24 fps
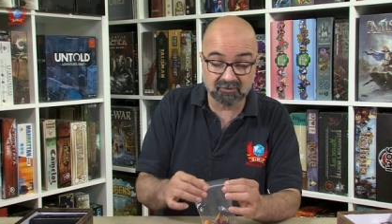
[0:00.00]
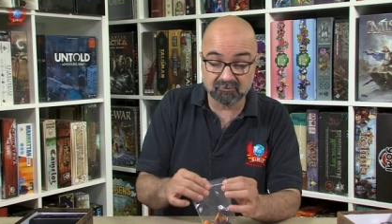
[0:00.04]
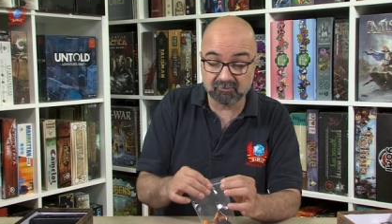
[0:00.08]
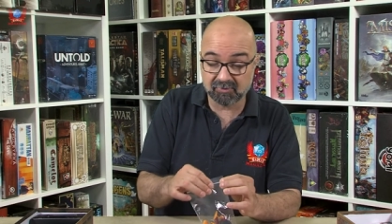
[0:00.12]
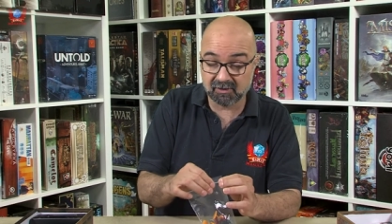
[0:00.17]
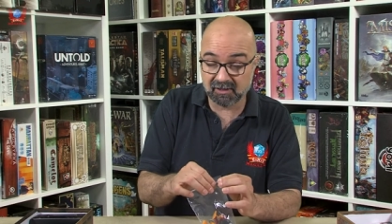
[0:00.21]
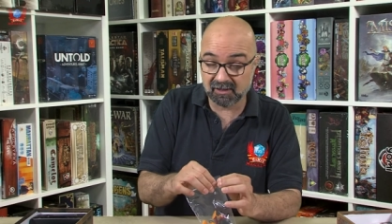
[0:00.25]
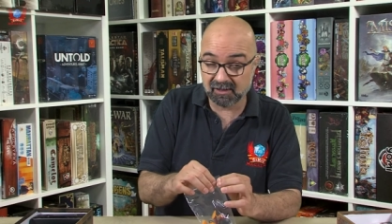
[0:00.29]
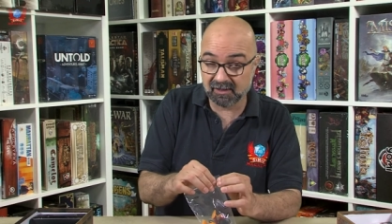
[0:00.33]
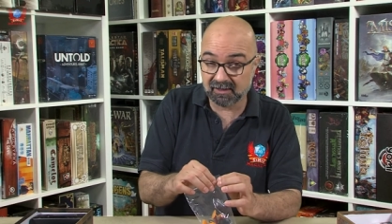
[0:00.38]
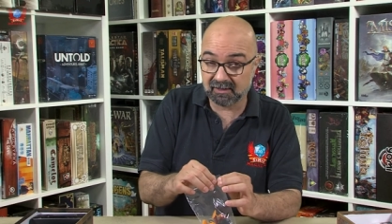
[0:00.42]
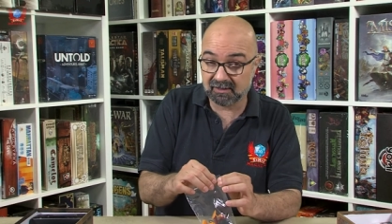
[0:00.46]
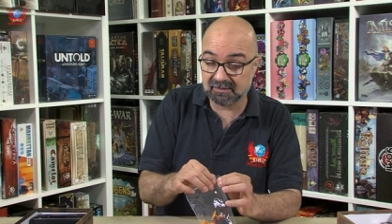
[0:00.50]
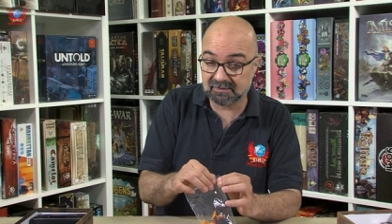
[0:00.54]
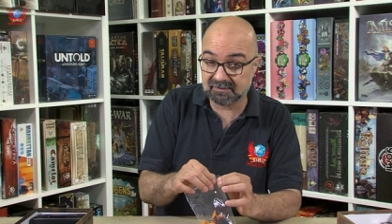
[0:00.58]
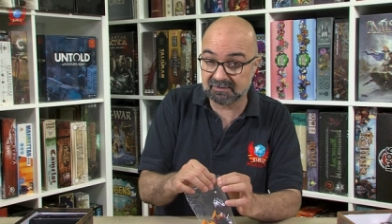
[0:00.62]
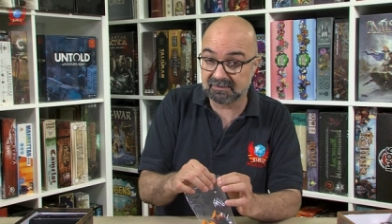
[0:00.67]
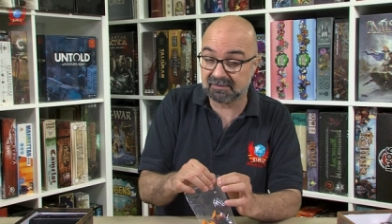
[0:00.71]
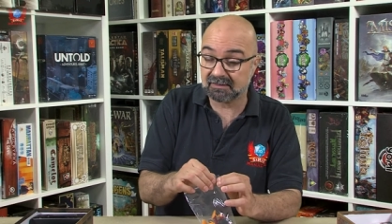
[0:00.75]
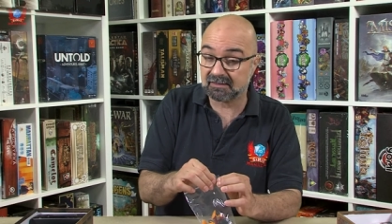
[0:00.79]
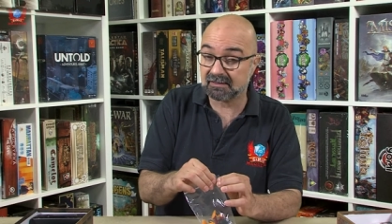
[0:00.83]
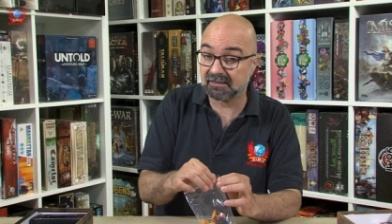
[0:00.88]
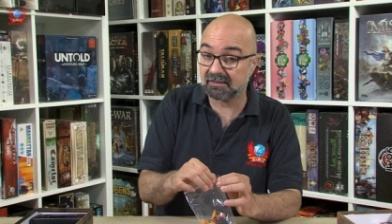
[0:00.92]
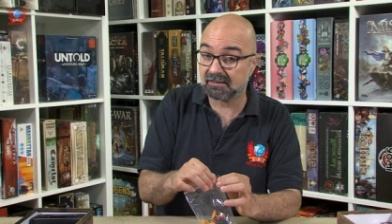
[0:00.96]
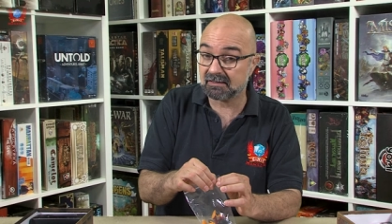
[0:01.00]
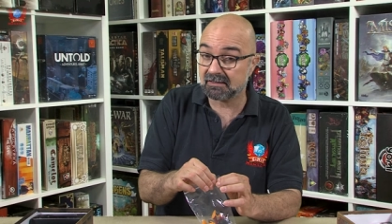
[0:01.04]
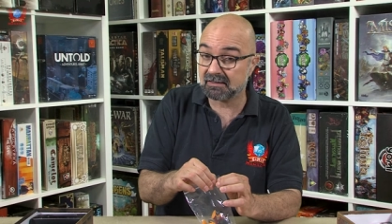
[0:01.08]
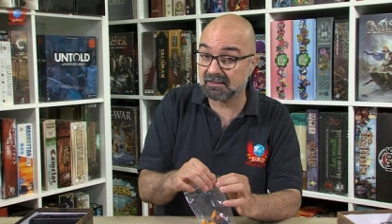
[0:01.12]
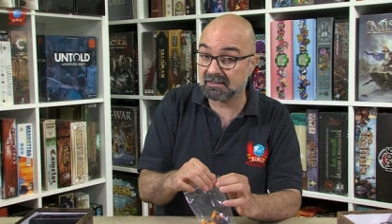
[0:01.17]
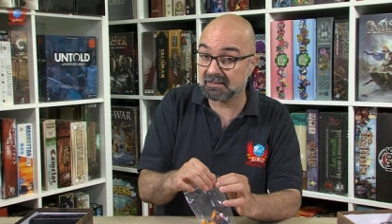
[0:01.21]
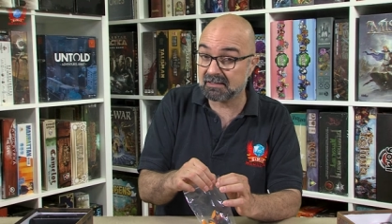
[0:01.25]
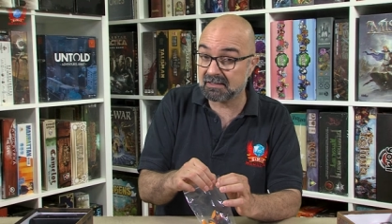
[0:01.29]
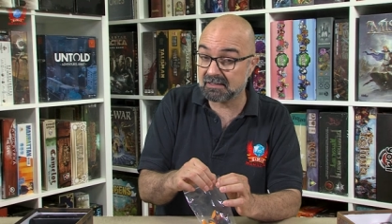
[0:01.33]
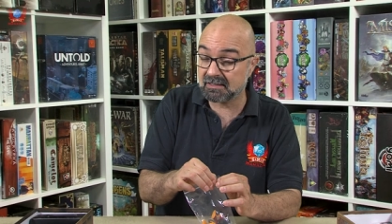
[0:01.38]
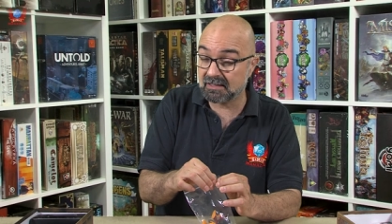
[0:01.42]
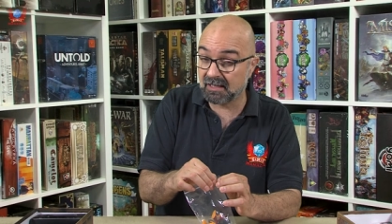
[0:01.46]
plays
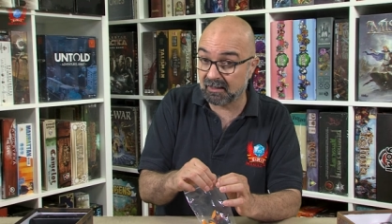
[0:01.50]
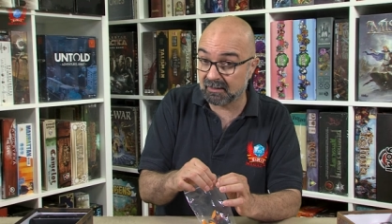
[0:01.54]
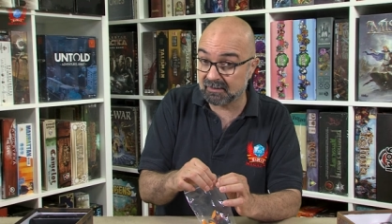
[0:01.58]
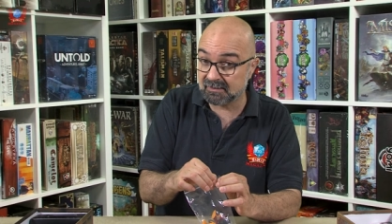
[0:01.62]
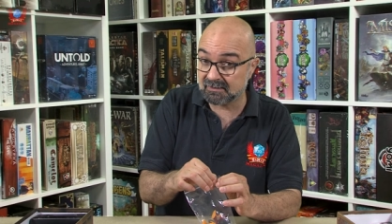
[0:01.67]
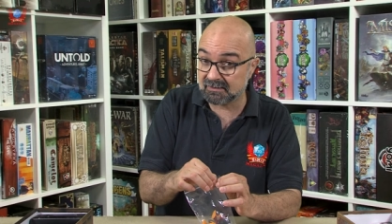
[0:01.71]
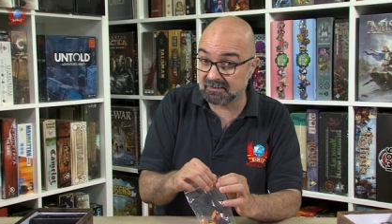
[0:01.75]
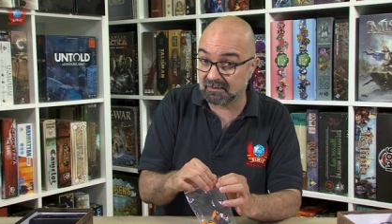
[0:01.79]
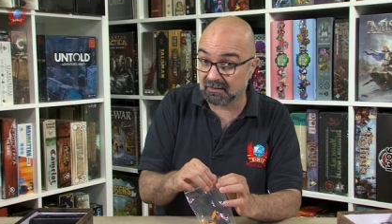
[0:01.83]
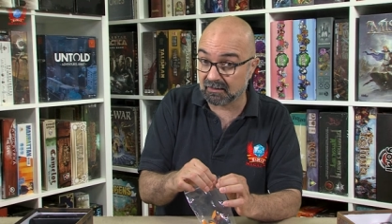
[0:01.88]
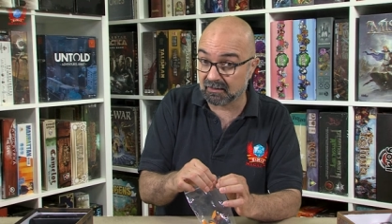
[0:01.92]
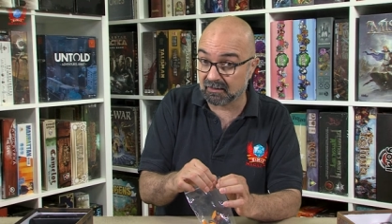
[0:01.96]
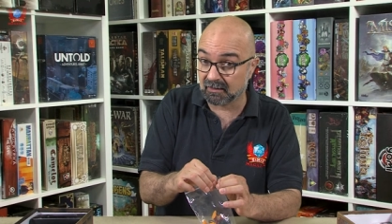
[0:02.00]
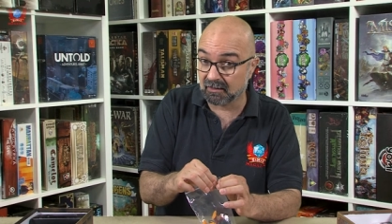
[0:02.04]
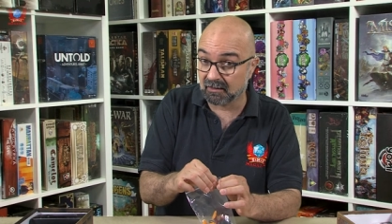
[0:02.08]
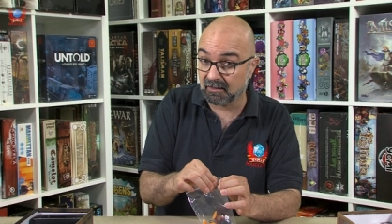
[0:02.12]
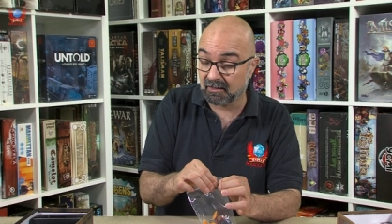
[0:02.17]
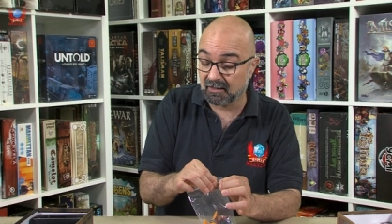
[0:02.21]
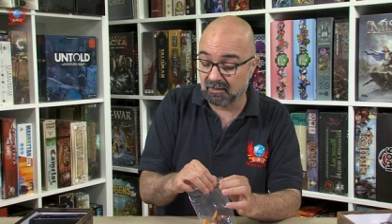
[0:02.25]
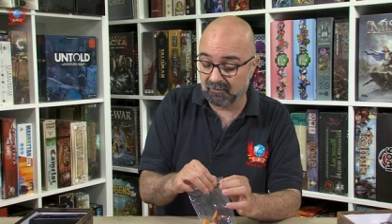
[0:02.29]
nicely.